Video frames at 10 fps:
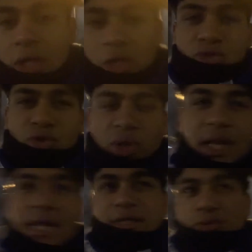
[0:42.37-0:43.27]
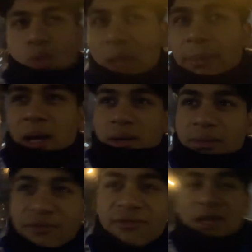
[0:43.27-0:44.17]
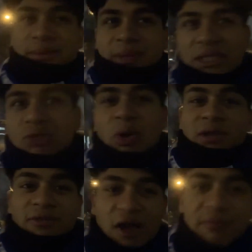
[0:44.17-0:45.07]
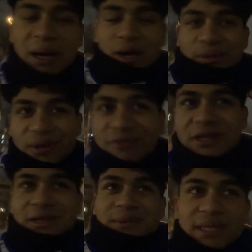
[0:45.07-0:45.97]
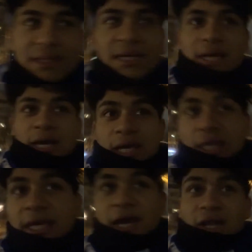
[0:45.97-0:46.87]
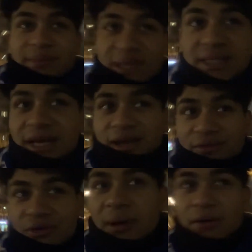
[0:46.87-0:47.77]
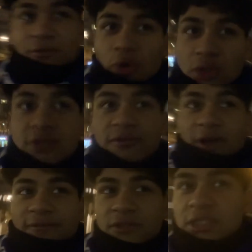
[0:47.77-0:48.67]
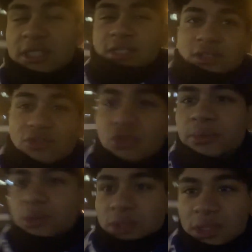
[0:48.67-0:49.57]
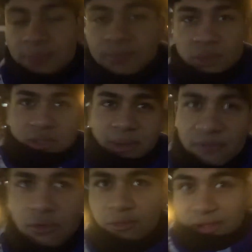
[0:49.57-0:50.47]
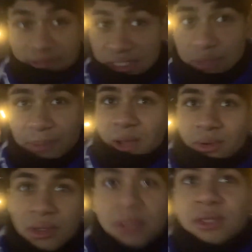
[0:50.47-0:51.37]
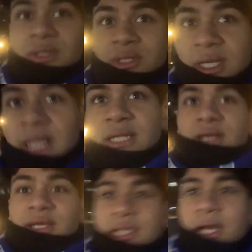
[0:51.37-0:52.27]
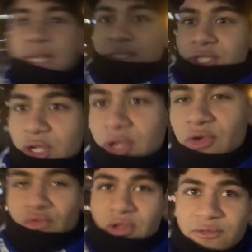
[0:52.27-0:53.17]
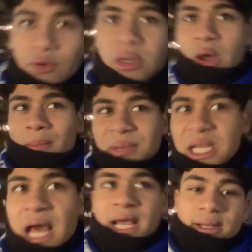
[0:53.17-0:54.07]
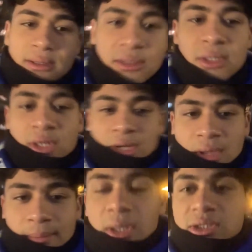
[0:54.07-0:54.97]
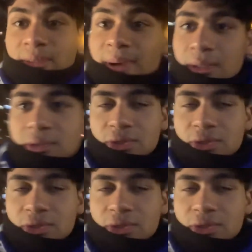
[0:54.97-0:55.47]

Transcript: So none of that £20 a month unlimited, £25 a month unlimited. You can get unlimited data for about 400, 500, 600 rubles, which is about four, five, six pounds. And uh, yeah, I need to refill now at Beeline because I'm out.